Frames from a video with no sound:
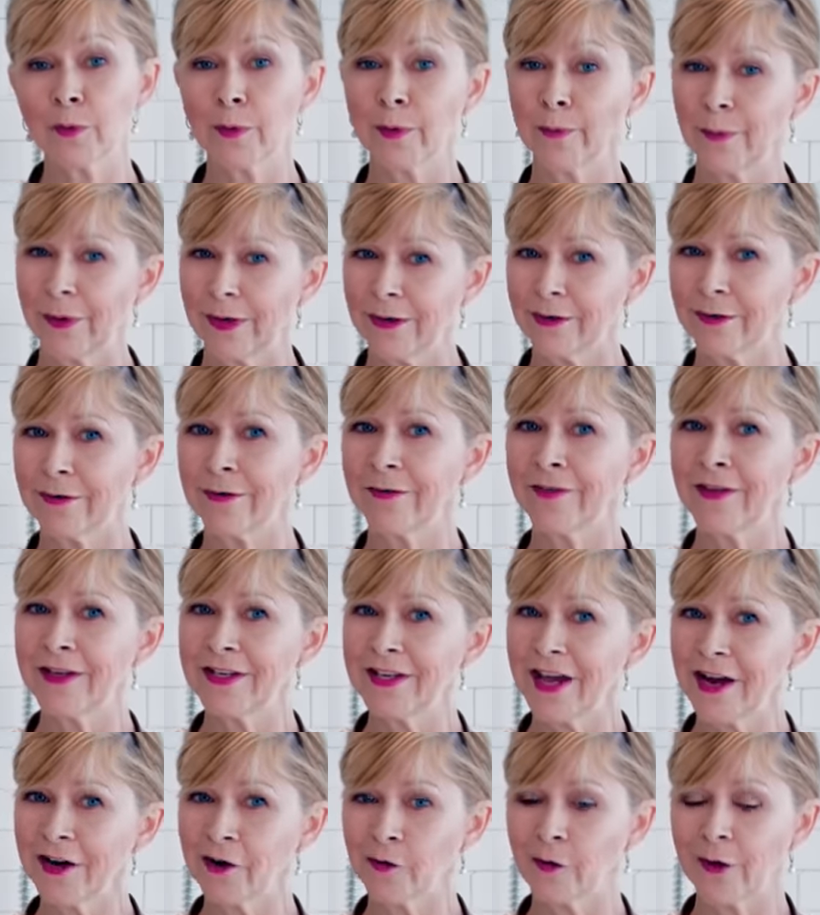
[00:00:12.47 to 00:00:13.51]
prepare the
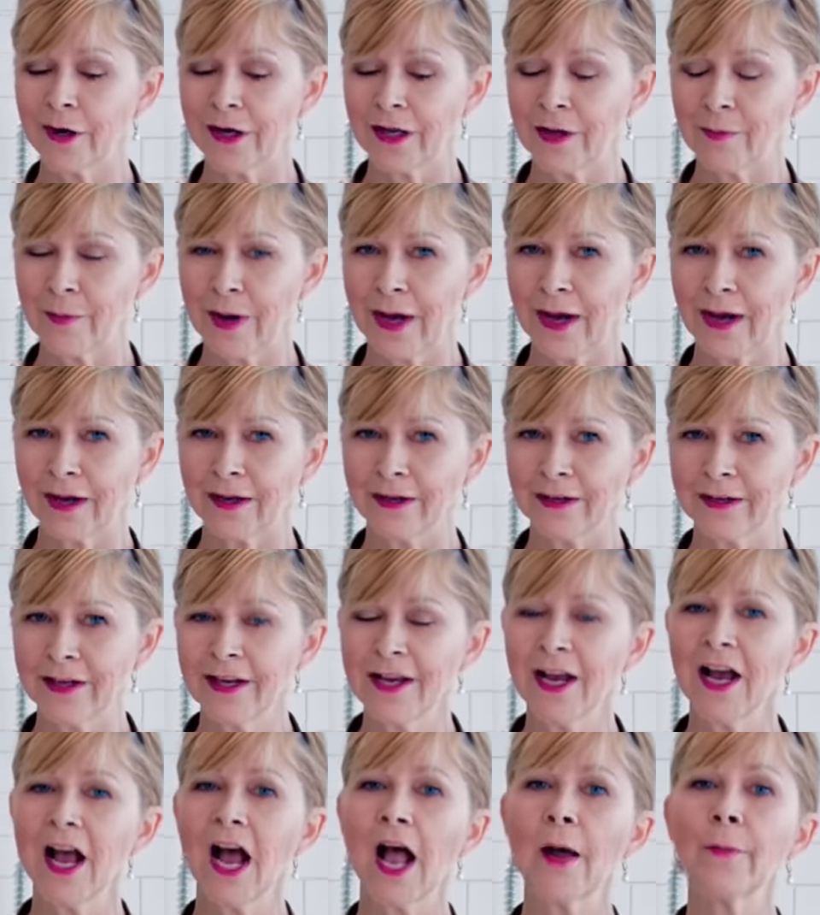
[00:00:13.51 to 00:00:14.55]
decorating bag.
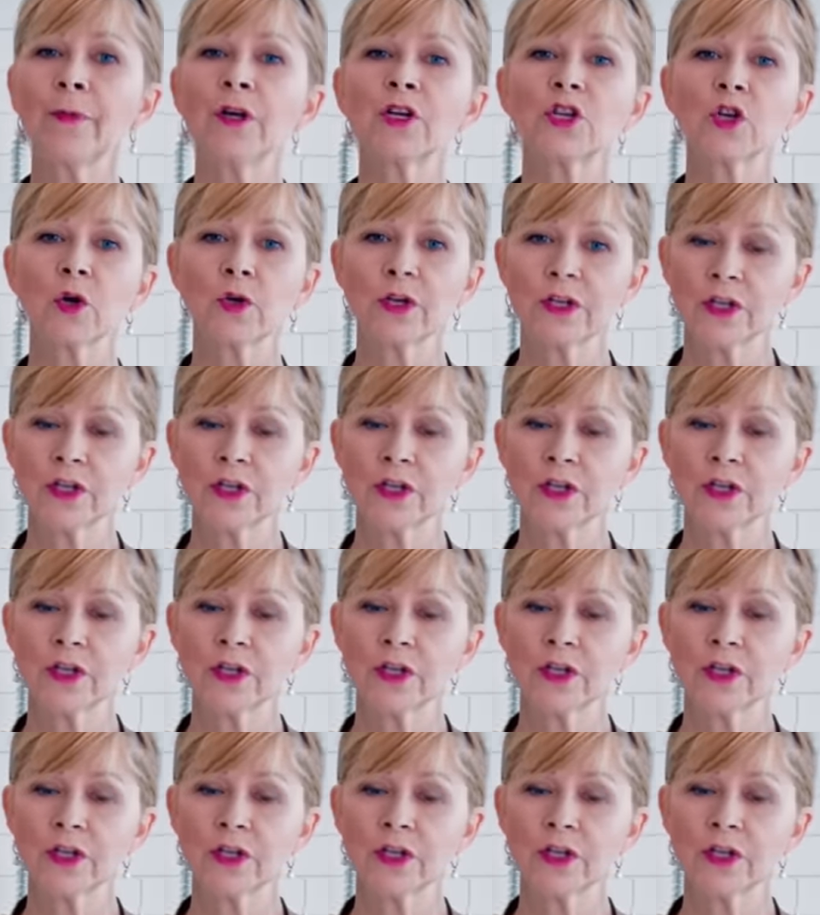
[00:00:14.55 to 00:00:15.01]
I'm going to show